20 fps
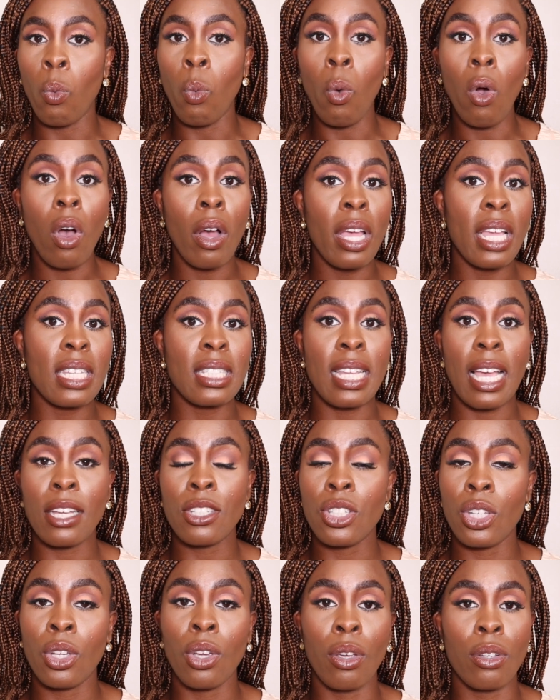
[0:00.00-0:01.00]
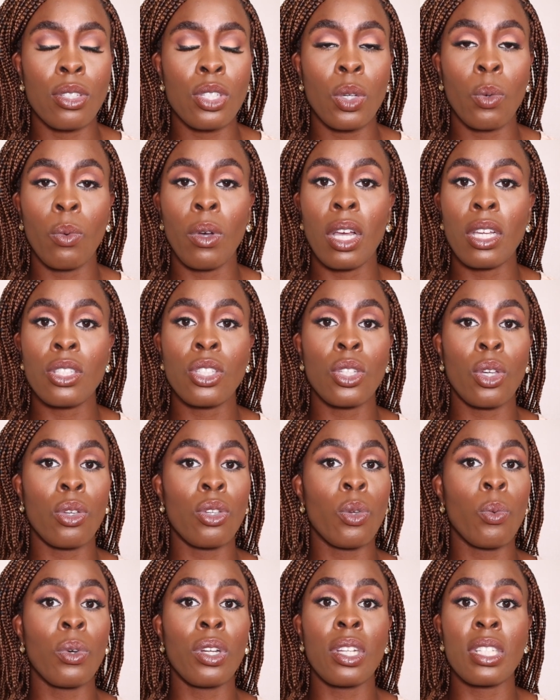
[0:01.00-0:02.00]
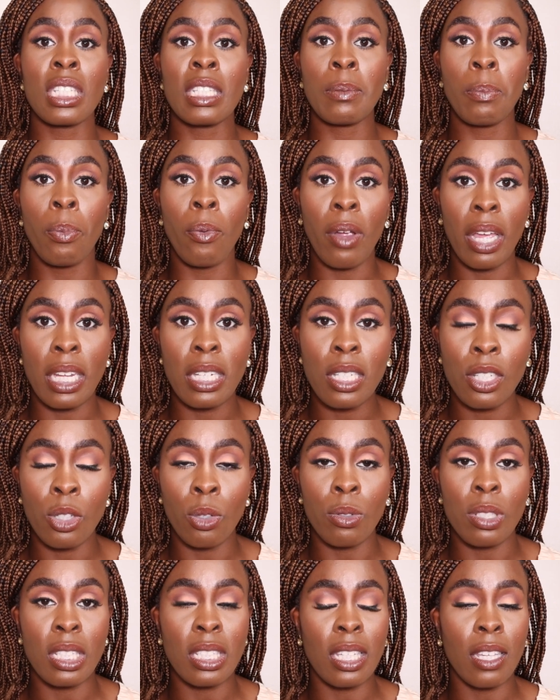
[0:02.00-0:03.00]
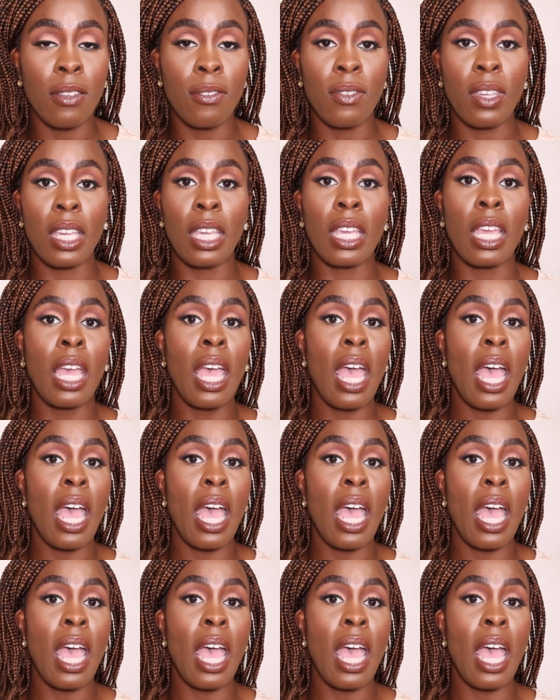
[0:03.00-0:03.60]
what is actually going to work, so you want to spread your CV